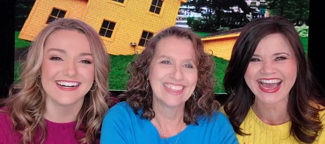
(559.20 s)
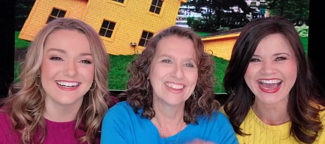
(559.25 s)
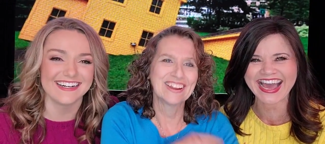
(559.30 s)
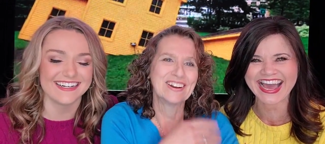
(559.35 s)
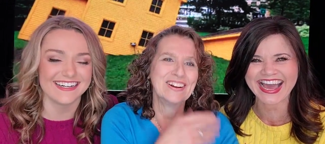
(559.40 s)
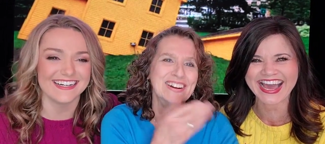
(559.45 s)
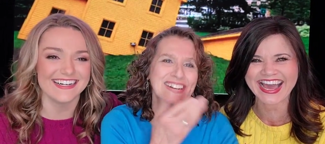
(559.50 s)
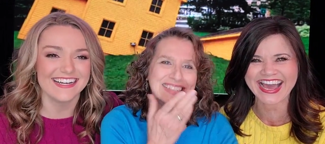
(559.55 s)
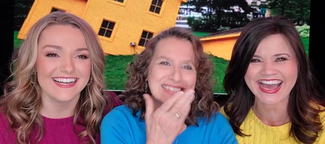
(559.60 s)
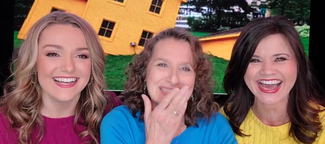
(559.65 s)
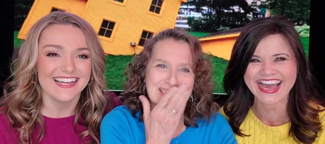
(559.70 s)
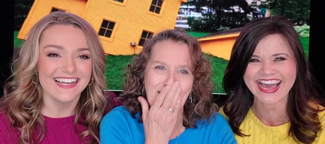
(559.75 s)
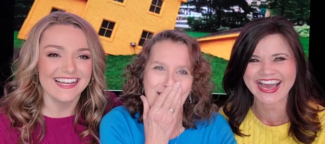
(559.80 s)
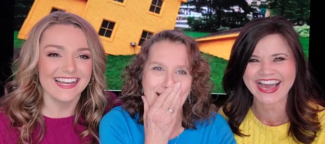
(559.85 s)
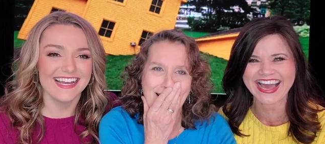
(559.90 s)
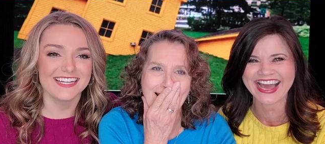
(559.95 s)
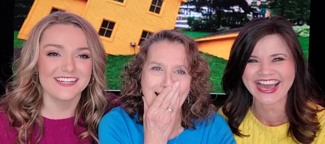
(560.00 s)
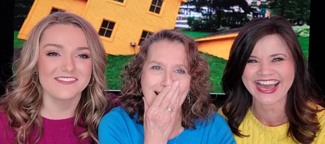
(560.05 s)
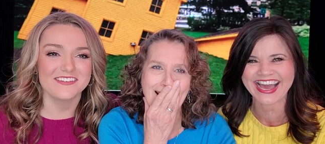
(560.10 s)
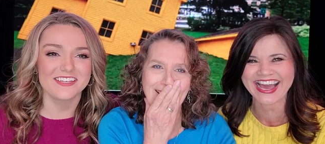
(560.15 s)
Speaker 1: was,
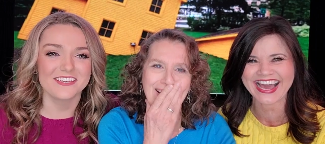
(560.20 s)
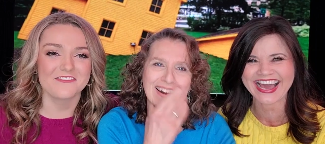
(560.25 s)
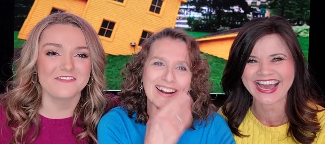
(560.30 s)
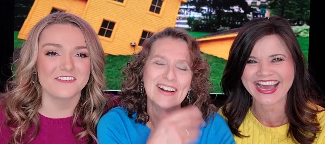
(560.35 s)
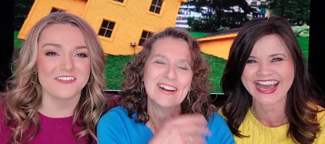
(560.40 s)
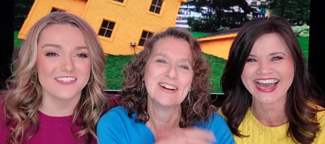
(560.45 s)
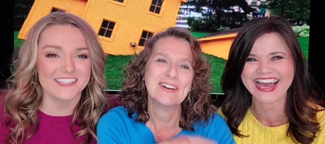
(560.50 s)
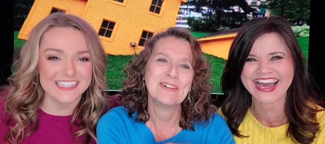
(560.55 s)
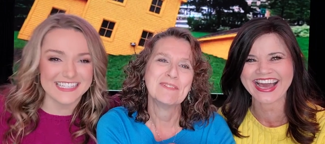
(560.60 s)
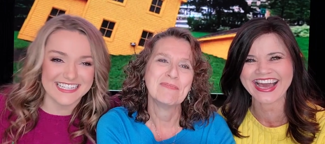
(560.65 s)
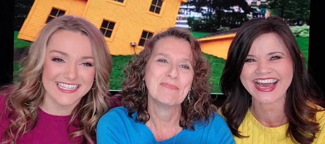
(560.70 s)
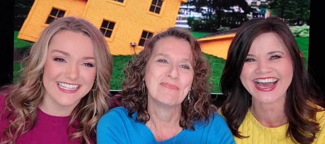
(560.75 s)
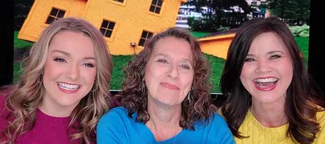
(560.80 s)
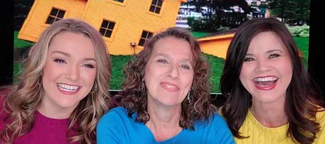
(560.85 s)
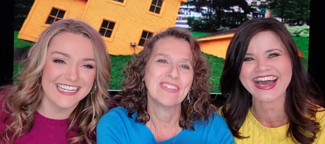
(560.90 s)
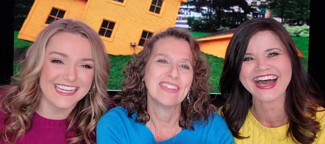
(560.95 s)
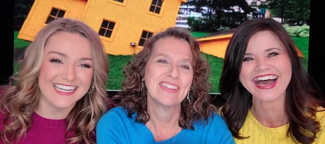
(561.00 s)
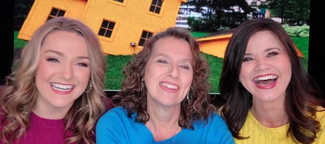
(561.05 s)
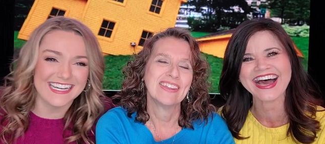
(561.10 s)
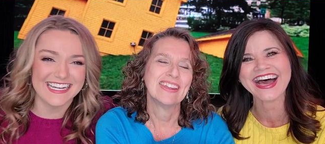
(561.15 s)
oh, make you feel
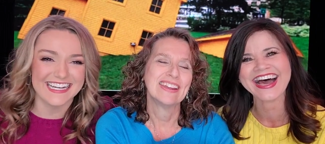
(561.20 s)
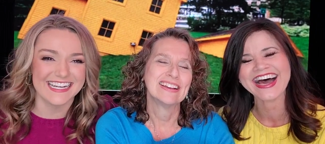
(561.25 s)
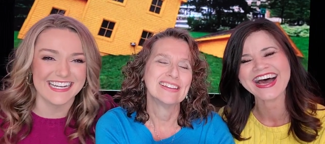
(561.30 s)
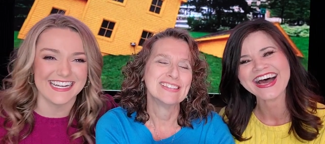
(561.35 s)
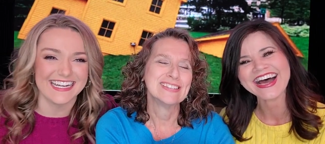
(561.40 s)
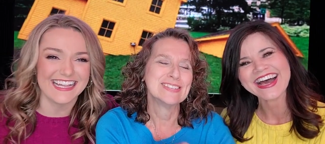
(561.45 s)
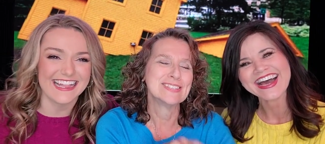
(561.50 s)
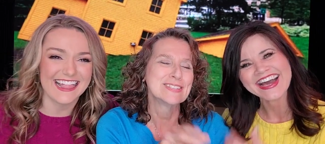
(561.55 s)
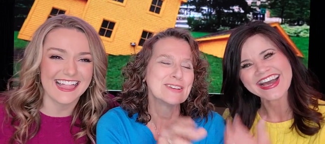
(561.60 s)
good.